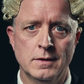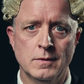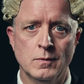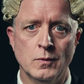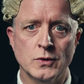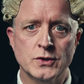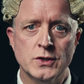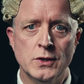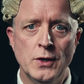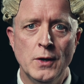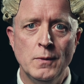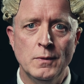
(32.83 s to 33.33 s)

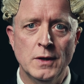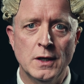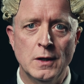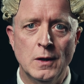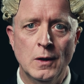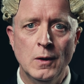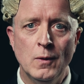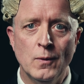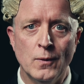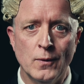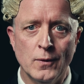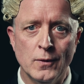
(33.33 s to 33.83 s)
What's known in
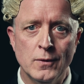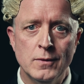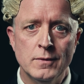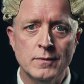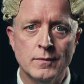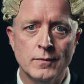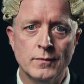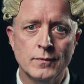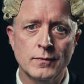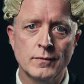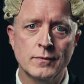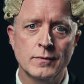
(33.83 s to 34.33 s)
law
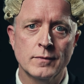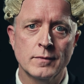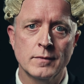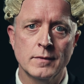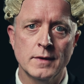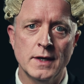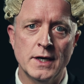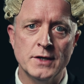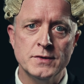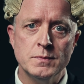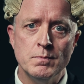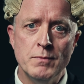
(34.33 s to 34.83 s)

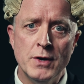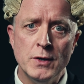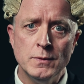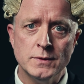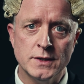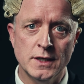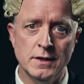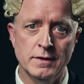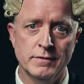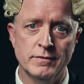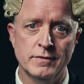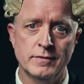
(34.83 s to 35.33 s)
as
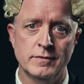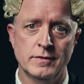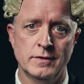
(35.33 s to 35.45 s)
motive.